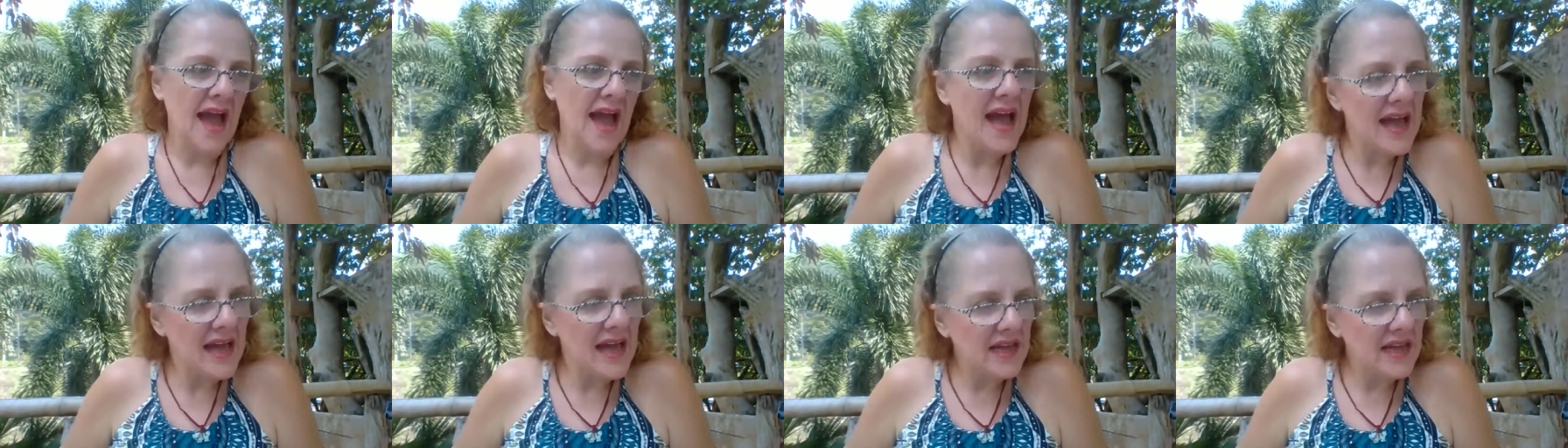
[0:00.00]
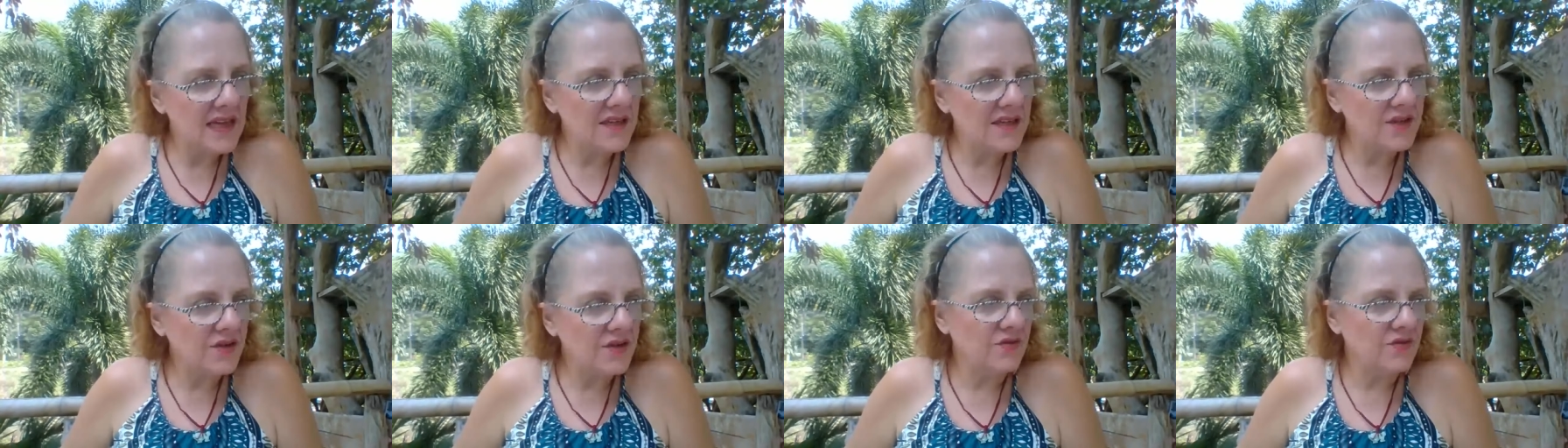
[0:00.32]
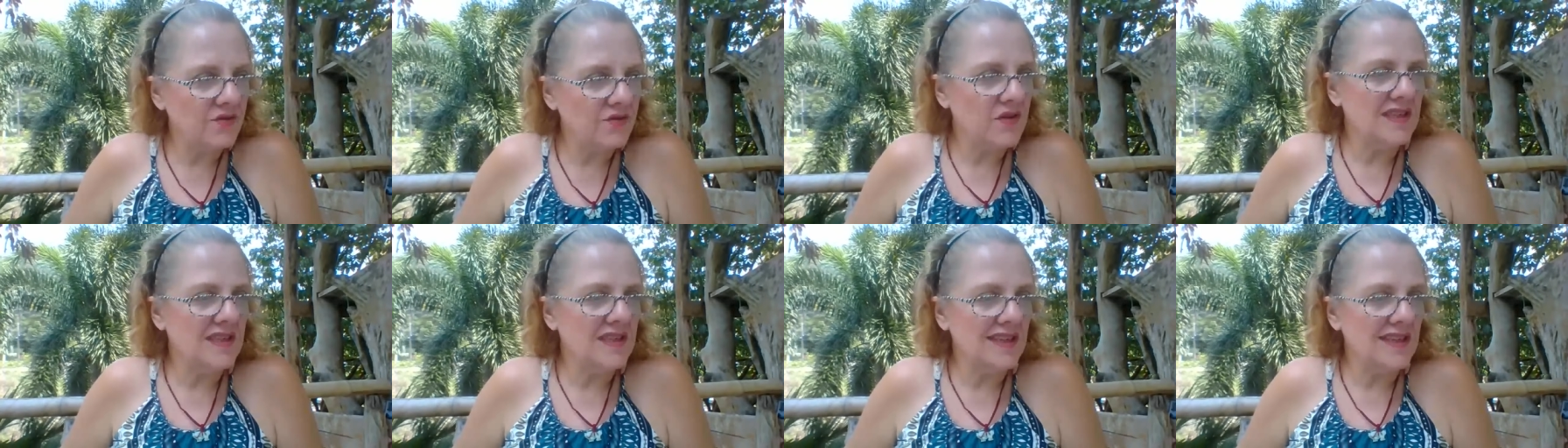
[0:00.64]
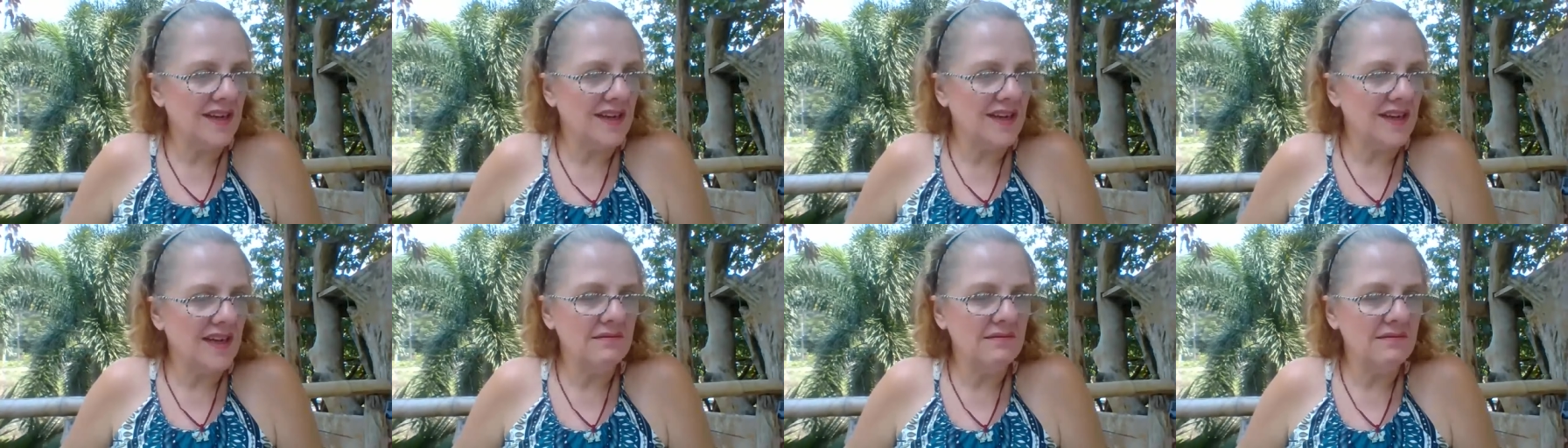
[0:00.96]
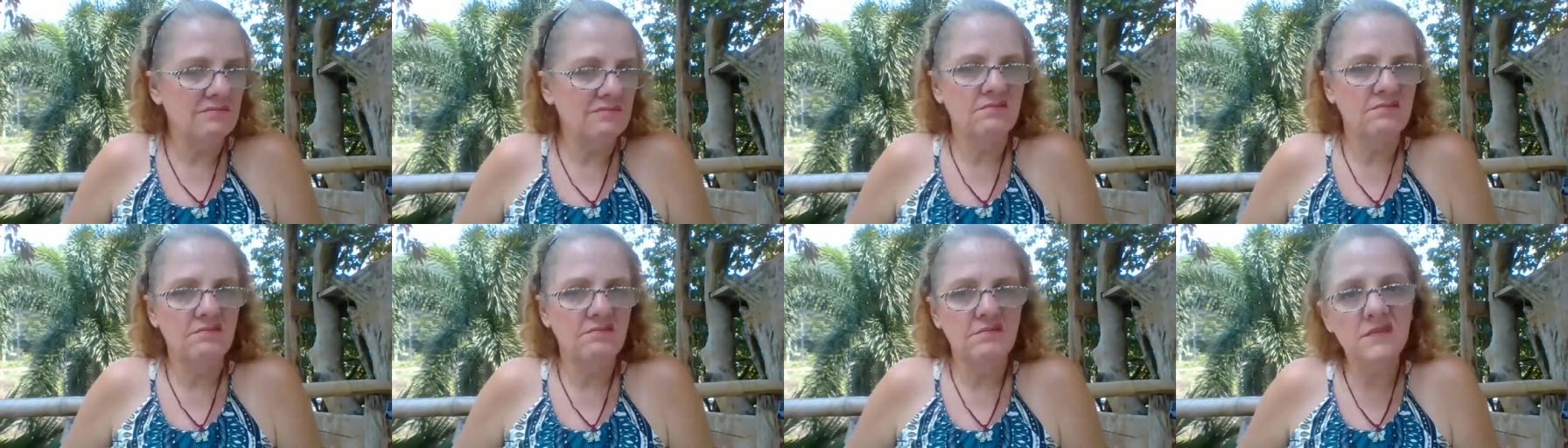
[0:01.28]
and you're just like,
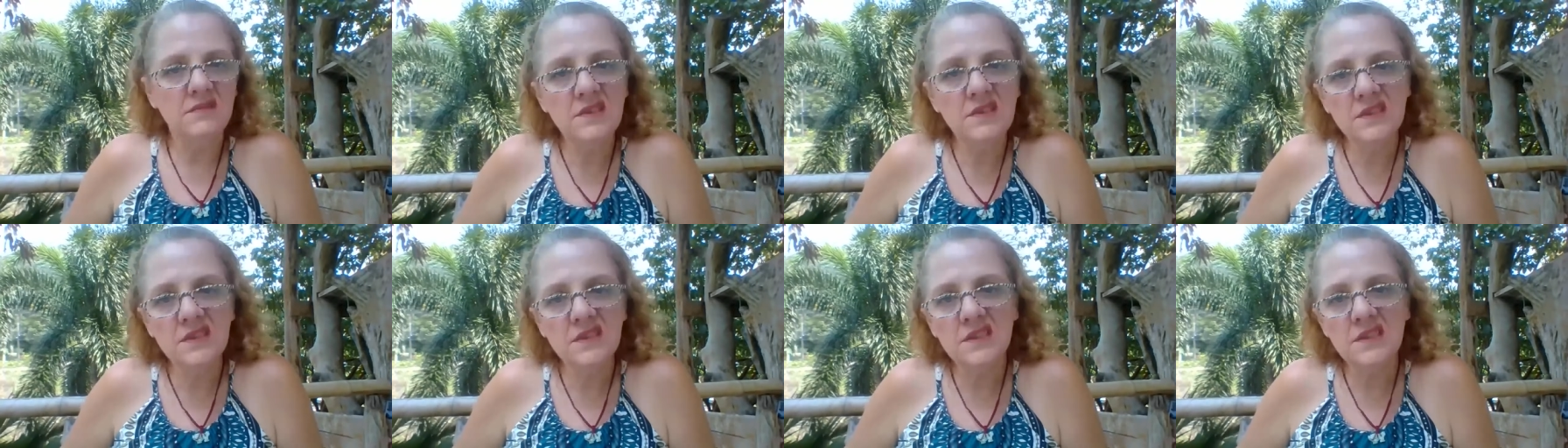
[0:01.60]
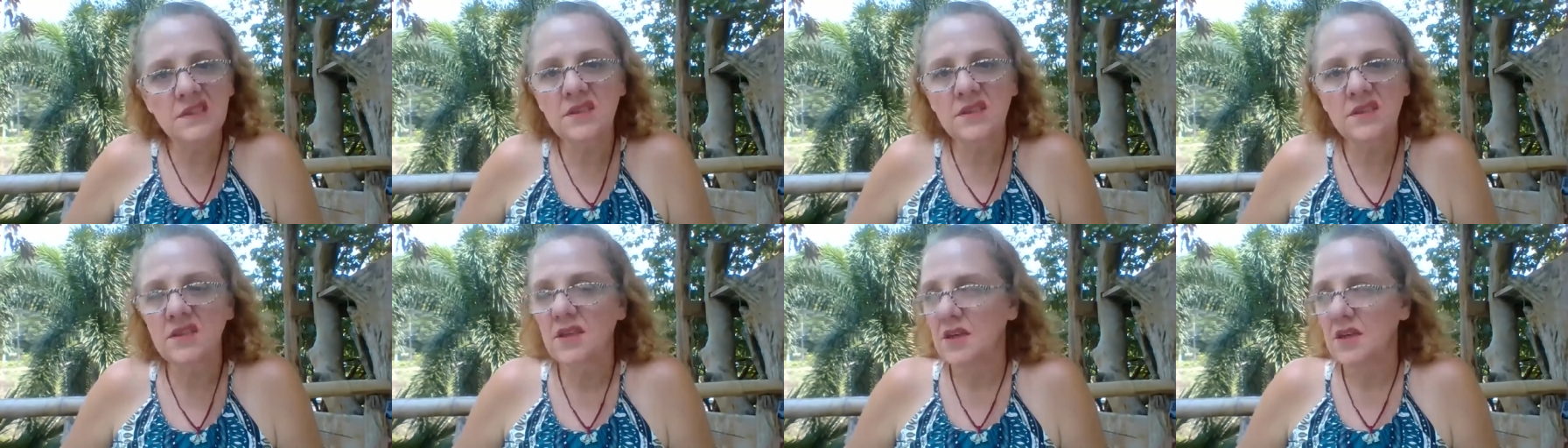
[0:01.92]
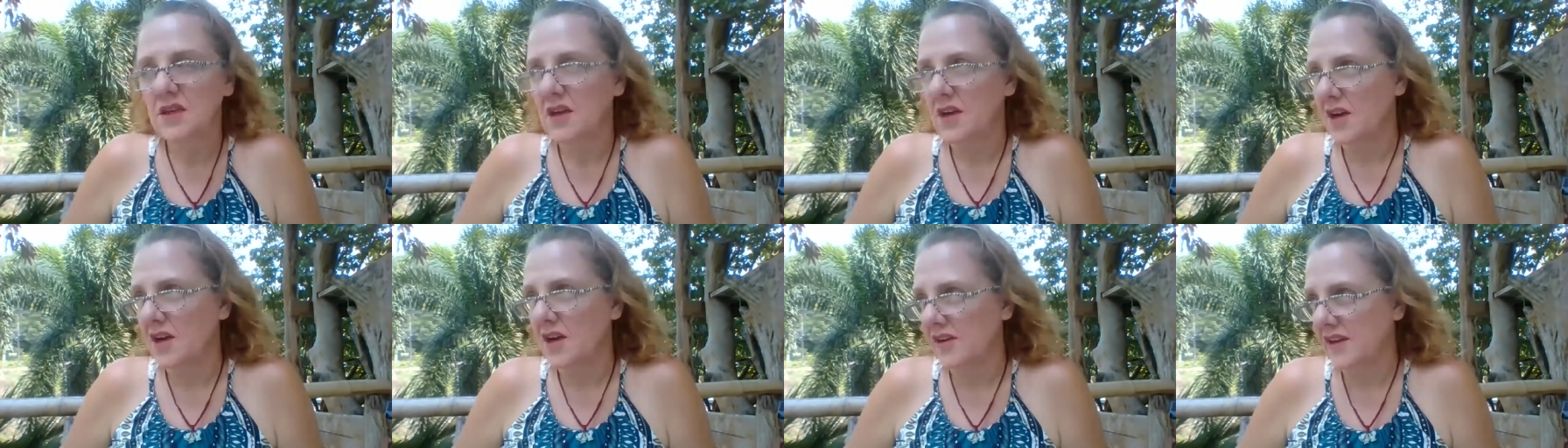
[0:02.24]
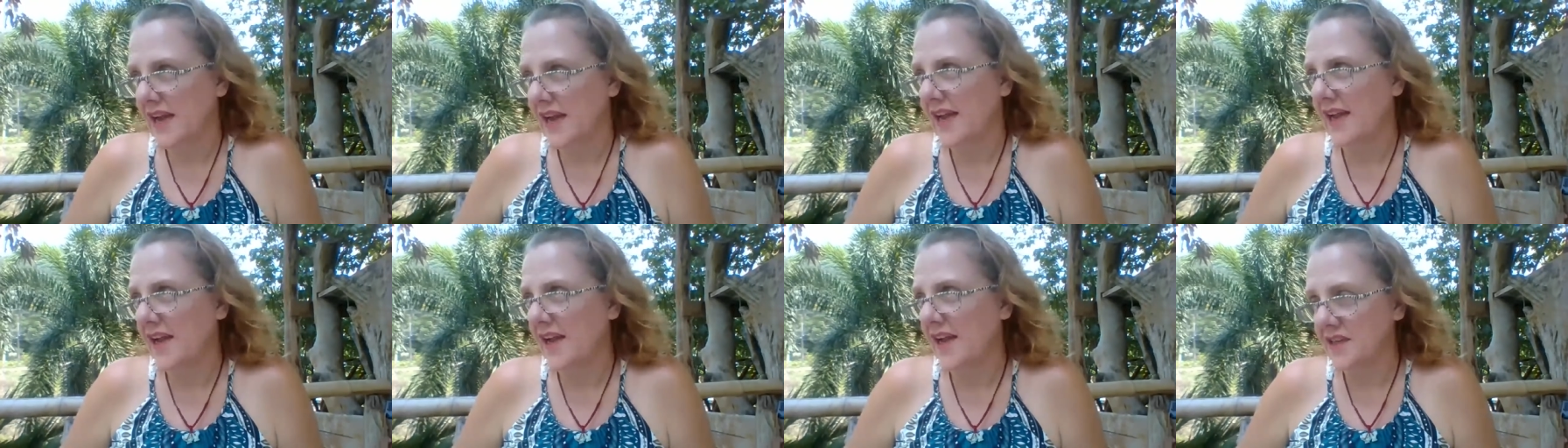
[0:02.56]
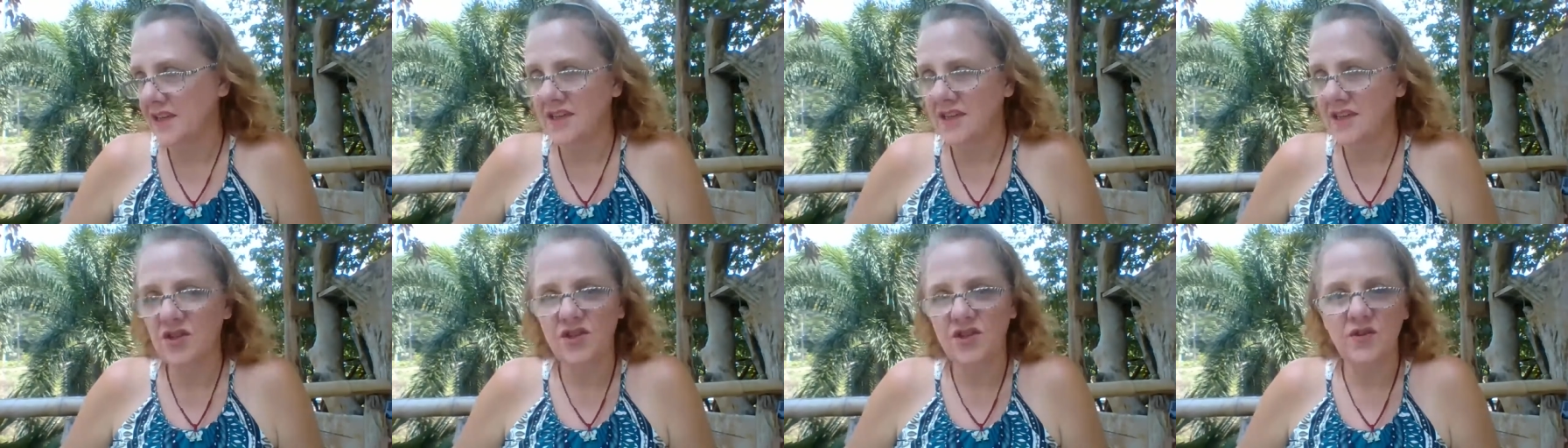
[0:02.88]
okay, I
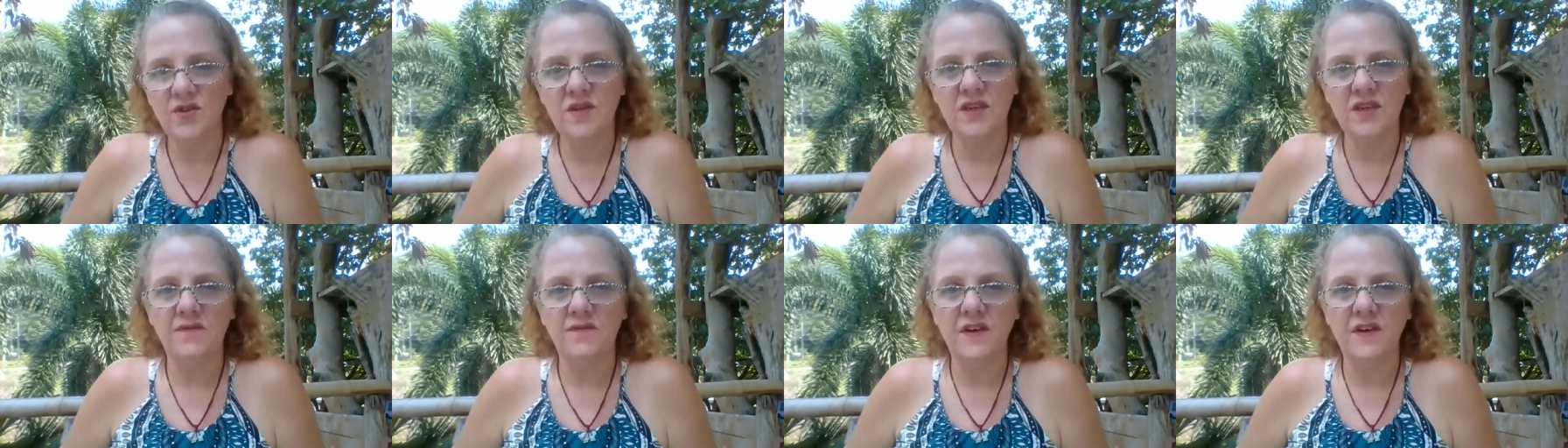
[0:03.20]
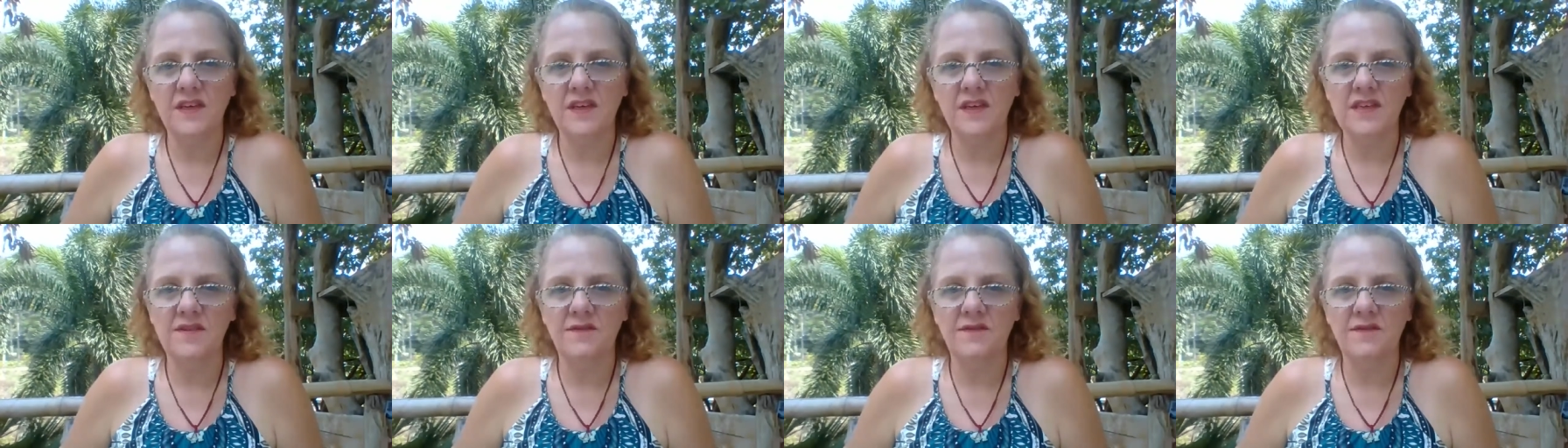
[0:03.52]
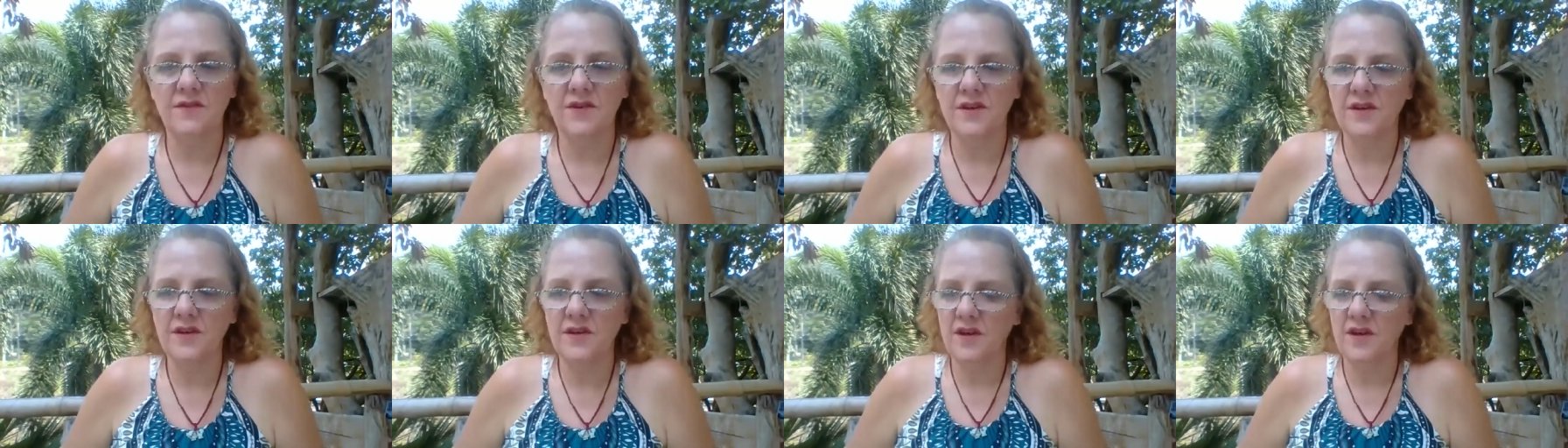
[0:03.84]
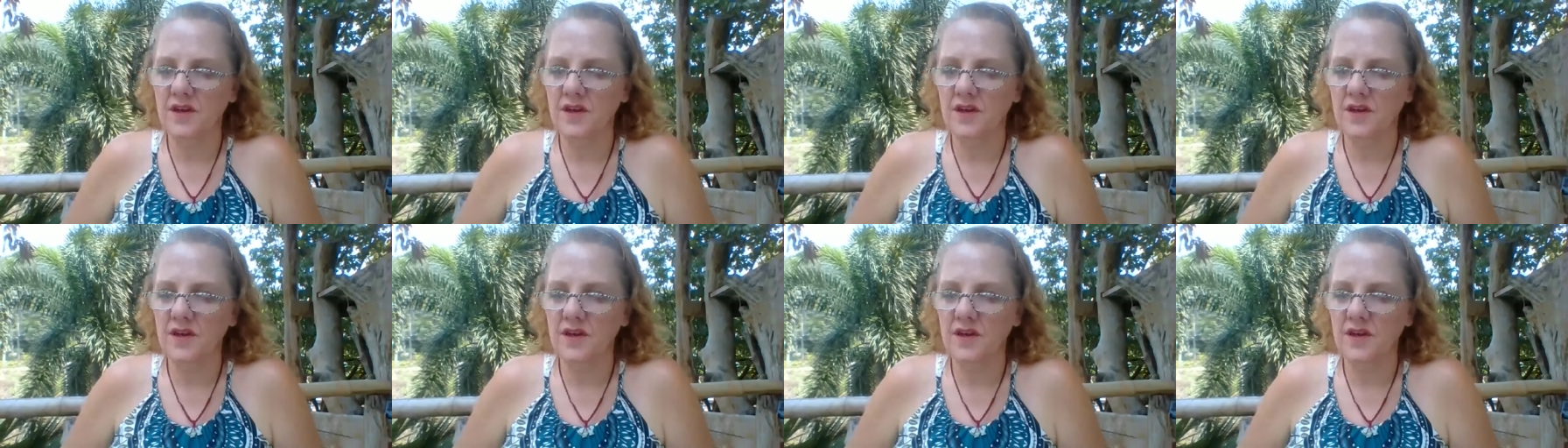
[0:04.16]
need to do something different.